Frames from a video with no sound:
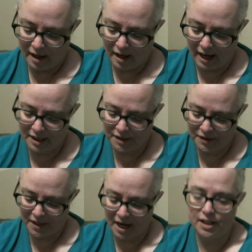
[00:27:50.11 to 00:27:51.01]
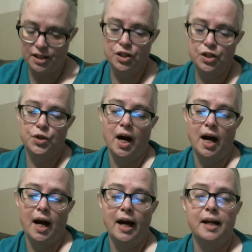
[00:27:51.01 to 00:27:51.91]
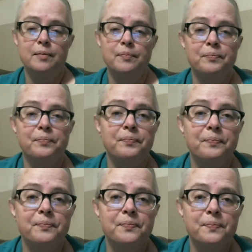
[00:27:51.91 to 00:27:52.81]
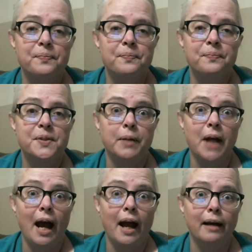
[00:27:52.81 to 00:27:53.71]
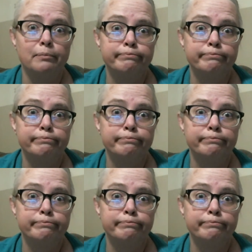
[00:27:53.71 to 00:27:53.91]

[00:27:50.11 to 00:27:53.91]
I decided to try some dyeing.